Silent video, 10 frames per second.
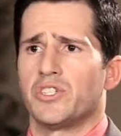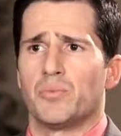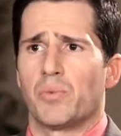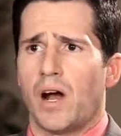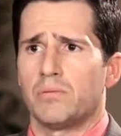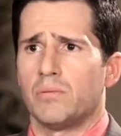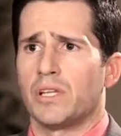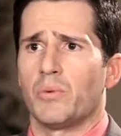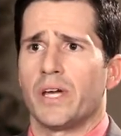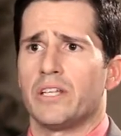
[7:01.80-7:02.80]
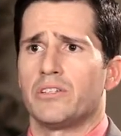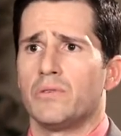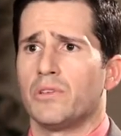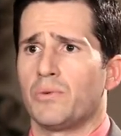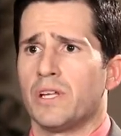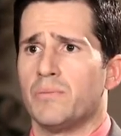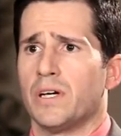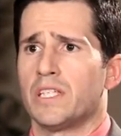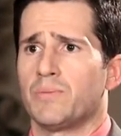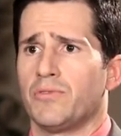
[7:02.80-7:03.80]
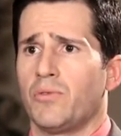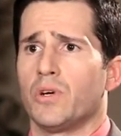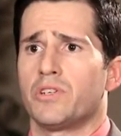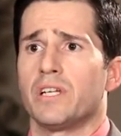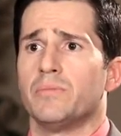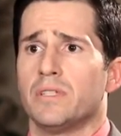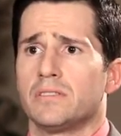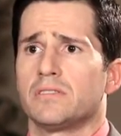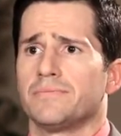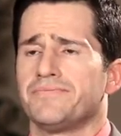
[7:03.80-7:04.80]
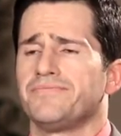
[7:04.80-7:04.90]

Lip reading: should probably wait 2 to 3 months before treatments.